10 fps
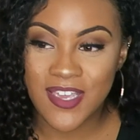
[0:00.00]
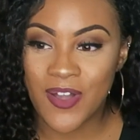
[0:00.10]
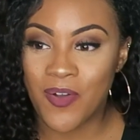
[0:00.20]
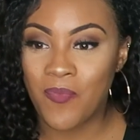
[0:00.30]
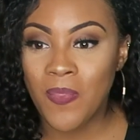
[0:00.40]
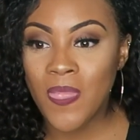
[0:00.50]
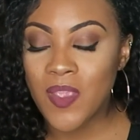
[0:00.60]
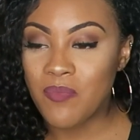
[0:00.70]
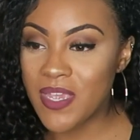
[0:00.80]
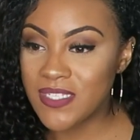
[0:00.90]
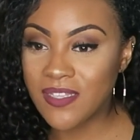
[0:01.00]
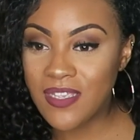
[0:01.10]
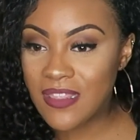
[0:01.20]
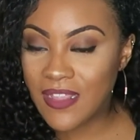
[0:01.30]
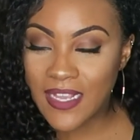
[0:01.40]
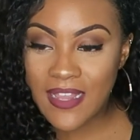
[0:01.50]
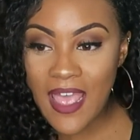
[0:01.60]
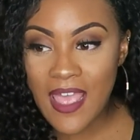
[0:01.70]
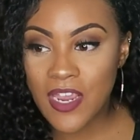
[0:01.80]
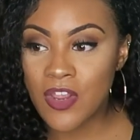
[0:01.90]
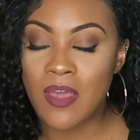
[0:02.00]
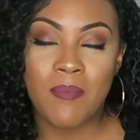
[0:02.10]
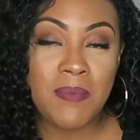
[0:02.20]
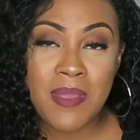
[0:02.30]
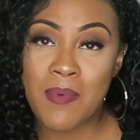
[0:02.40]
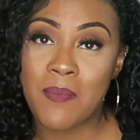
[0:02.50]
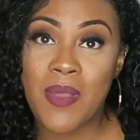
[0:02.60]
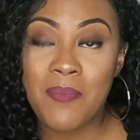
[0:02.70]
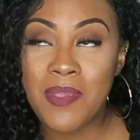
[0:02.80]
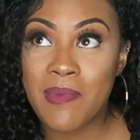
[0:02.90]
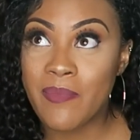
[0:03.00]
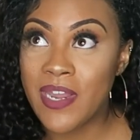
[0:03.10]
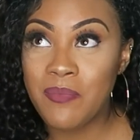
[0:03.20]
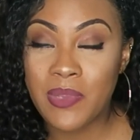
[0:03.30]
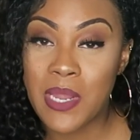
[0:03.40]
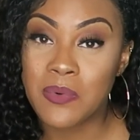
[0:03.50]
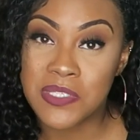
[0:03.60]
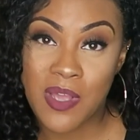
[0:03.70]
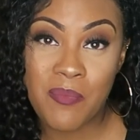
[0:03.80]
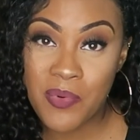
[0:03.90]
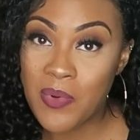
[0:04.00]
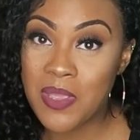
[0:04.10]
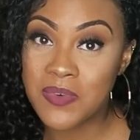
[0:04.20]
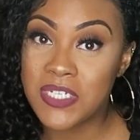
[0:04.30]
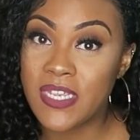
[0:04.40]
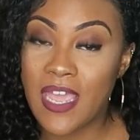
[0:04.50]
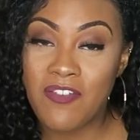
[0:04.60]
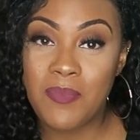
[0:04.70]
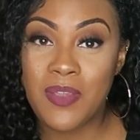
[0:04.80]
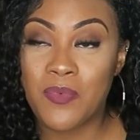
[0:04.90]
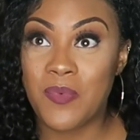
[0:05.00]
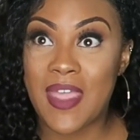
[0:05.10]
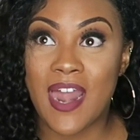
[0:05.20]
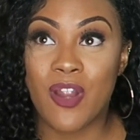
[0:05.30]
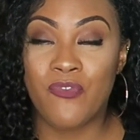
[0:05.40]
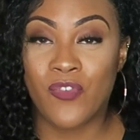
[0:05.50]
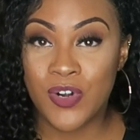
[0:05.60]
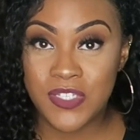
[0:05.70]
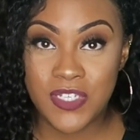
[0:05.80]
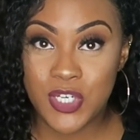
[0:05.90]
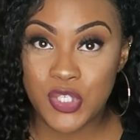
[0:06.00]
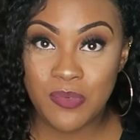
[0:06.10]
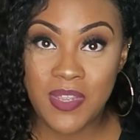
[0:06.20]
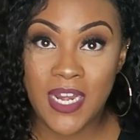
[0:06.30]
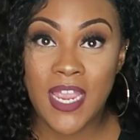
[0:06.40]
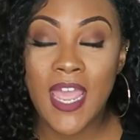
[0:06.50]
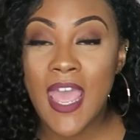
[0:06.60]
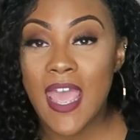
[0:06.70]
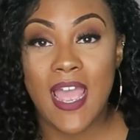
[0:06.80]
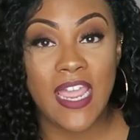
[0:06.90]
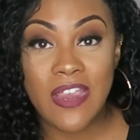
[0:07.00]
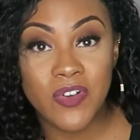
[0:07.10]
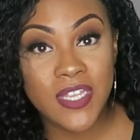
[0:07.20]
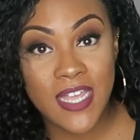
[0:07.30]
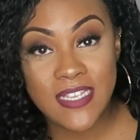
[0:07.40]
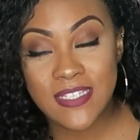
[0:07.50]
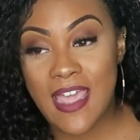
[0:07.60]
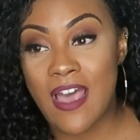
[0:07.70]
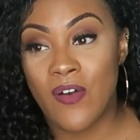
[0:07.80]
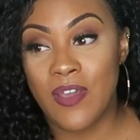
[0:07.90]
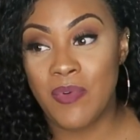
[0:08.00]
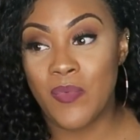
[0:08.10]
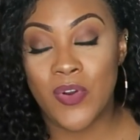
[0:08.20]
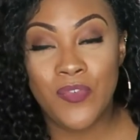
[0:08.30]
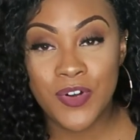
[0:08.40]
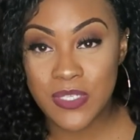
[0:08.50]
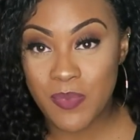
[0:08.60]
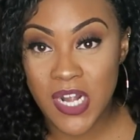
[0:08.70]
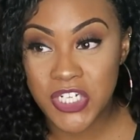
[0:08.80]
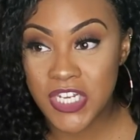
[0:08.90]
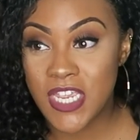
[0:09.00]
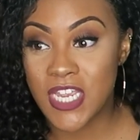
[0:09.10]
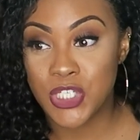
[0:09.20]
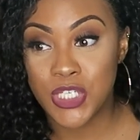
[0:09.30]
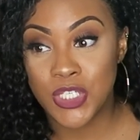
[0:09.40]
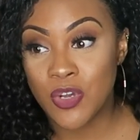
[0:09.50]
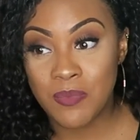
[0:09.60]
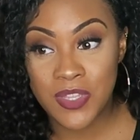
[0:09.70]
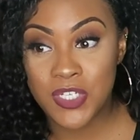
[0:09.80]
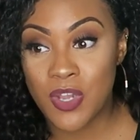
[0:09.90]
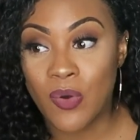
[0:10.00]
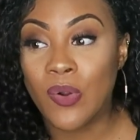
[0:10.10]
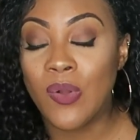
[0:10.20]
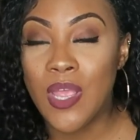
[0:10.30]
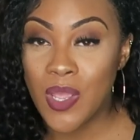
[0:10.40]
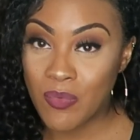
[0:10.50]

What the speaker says: So basically like that, you know. And I mean my wedding planner was on point when she gave me, when we had our first initial meeting, I gave her the guest count and we went over a spreadsheet and she showed me the total.